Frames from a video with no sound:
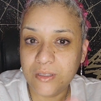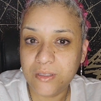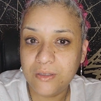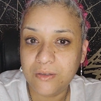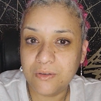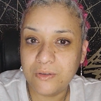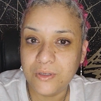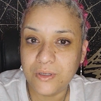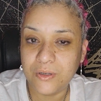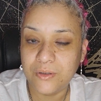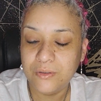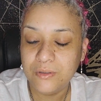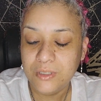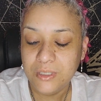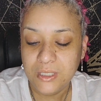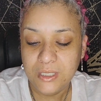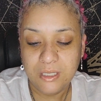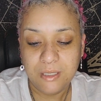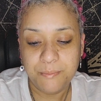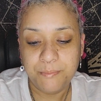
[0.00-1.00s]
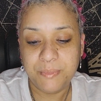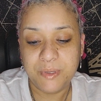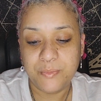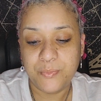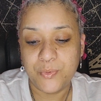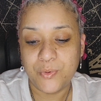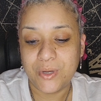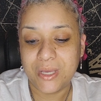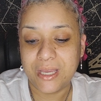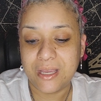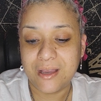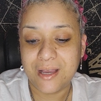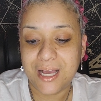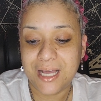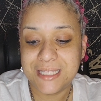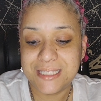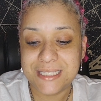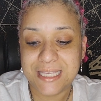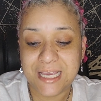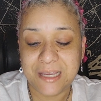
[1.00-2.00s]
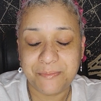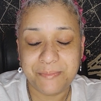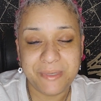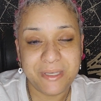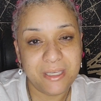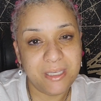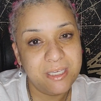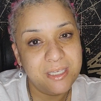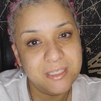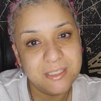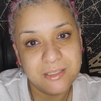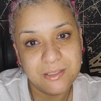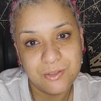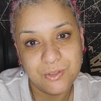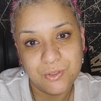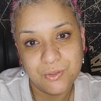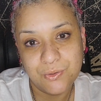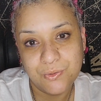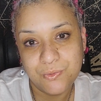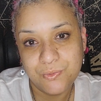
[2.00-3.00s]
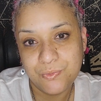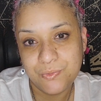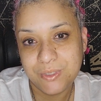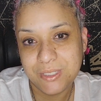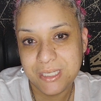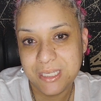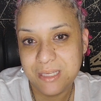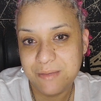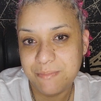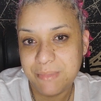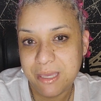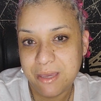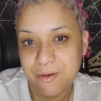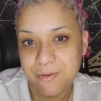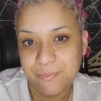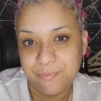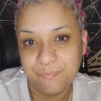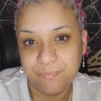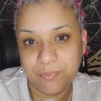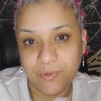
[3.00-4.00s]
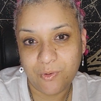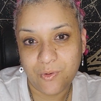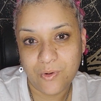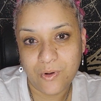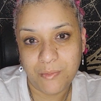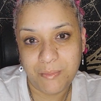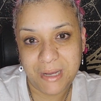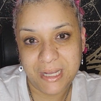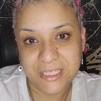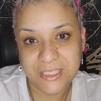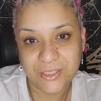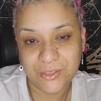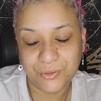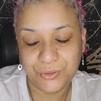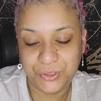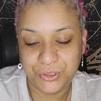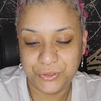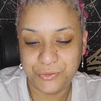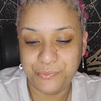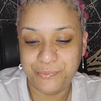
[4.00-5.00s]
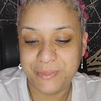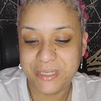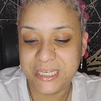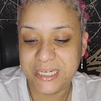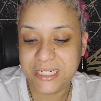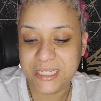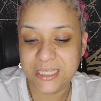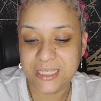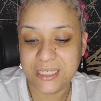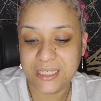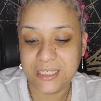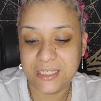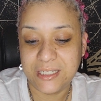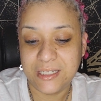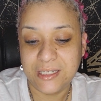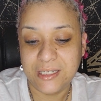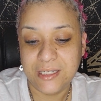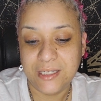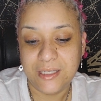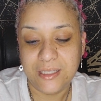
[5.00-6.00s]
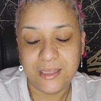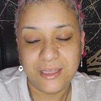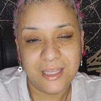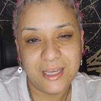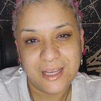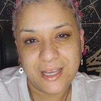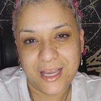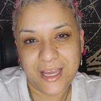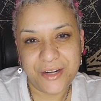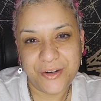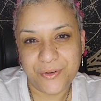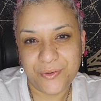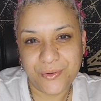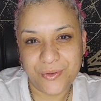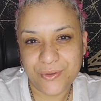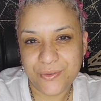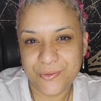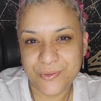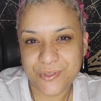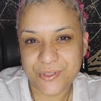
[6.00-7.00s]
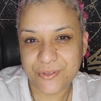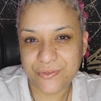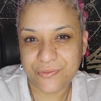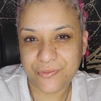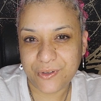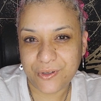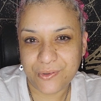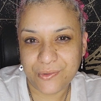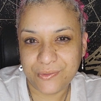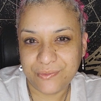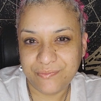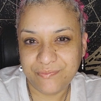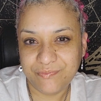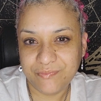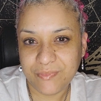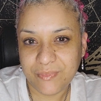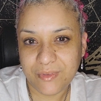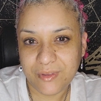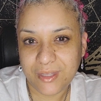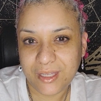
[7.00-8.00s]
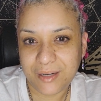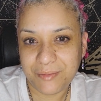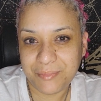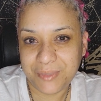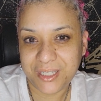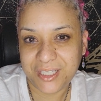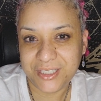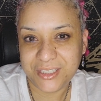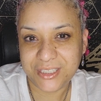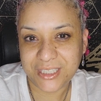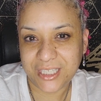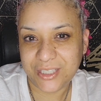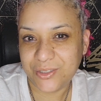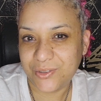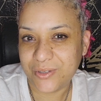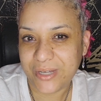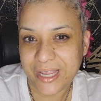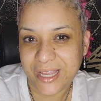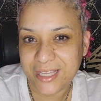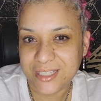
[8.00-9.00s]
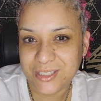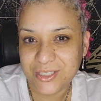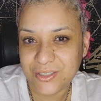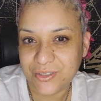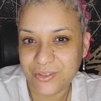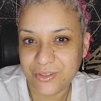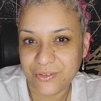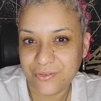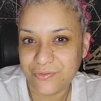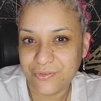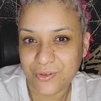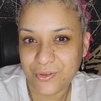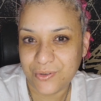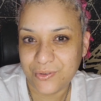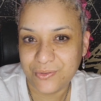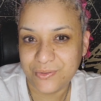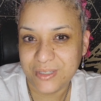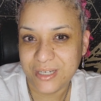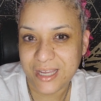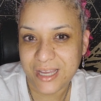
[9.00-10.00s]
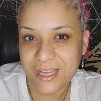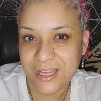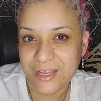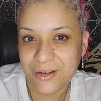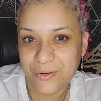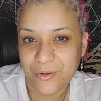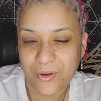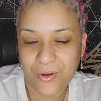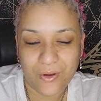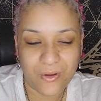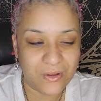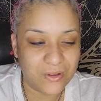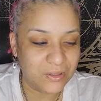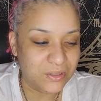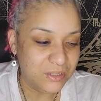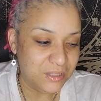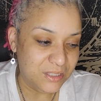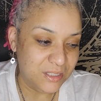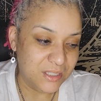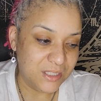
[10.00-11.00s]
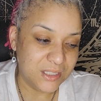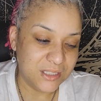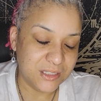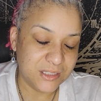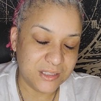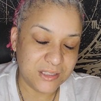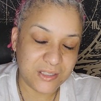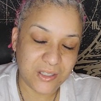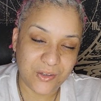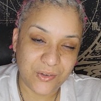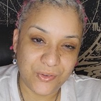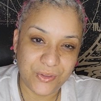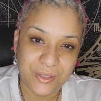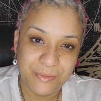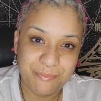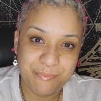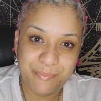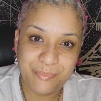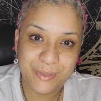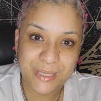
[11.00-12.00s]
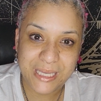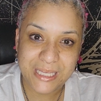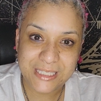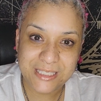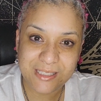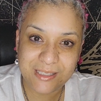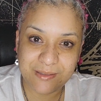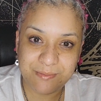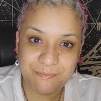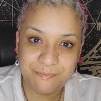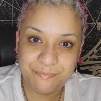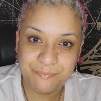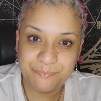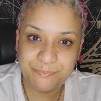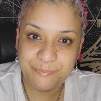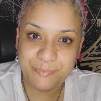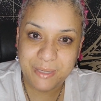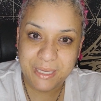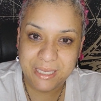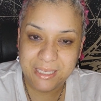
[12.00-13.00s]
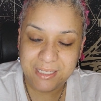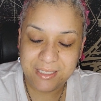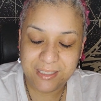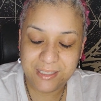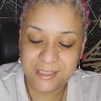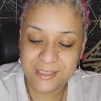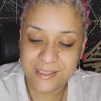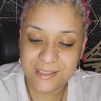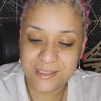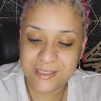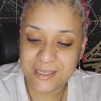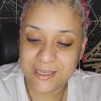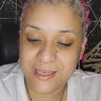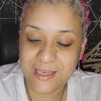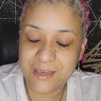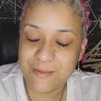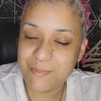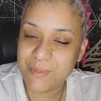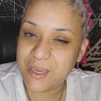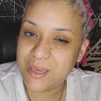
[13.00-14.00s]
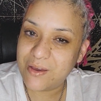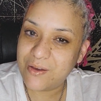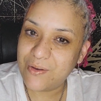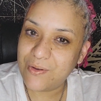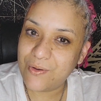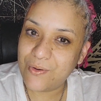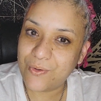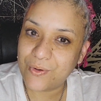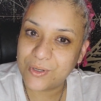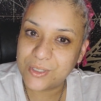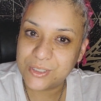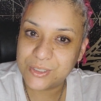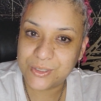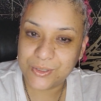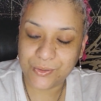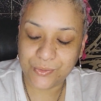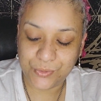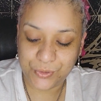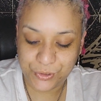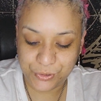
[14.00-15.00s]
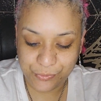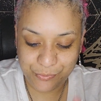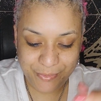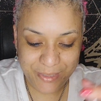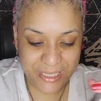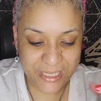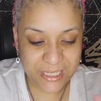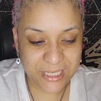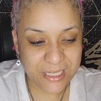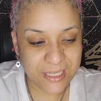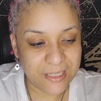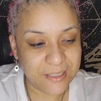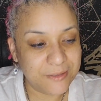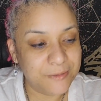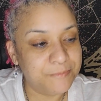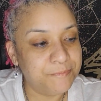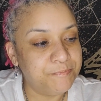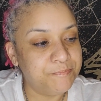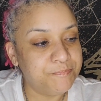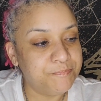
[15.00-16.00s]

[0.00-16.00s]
you know, people can contact me is through email or my social media. Like I don't use the phone that much. I don't answer the phone at all. So the best bet is the email or social media.